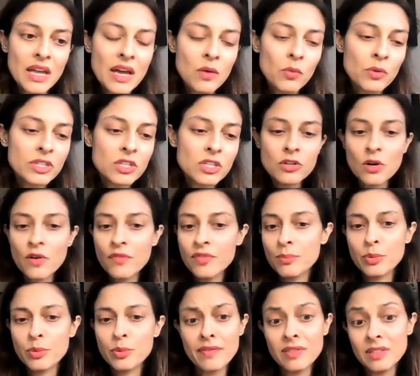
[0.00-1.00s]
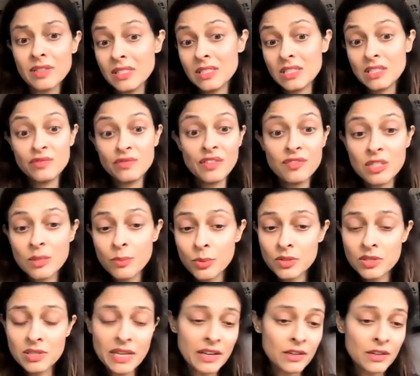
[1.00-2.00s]
We don't know if the prevalence is
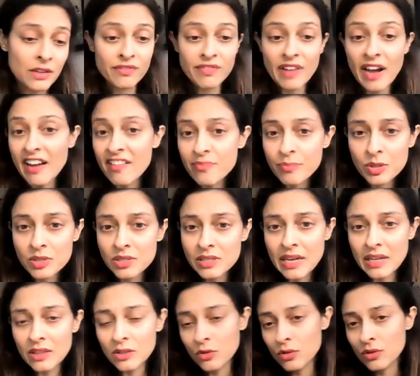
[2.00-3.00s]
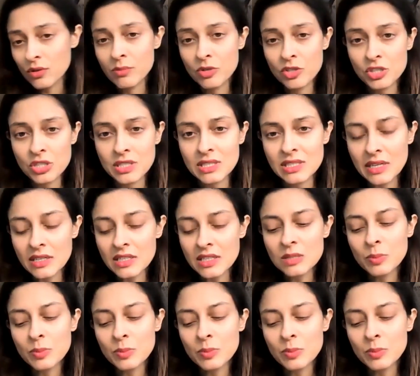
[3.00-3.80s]
50% or 5%, that they're emerging studies.